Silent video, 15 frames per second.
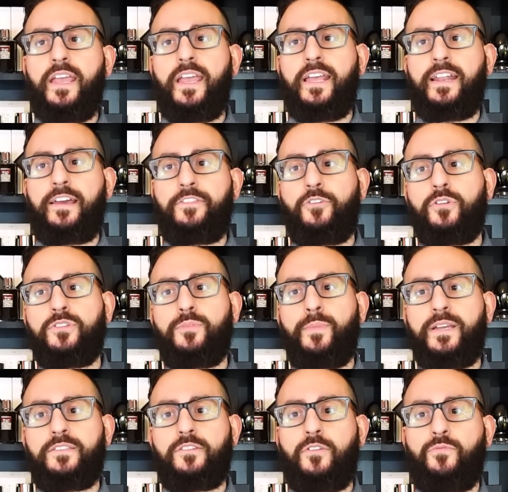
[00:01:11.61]
and I thought to
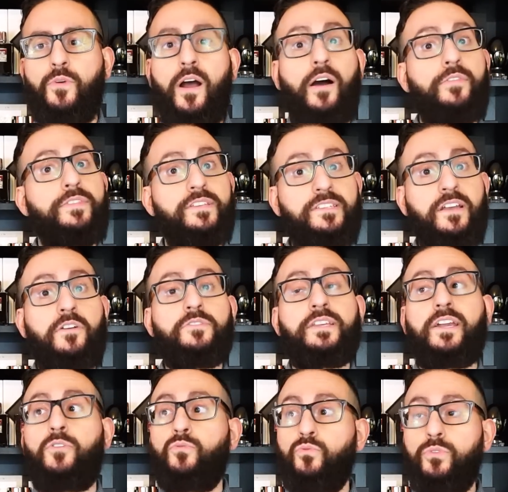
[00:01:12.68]
myself, wow, this sounds
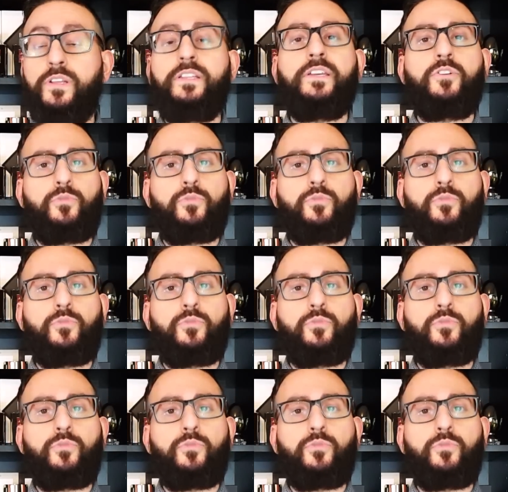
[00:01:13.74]
like a really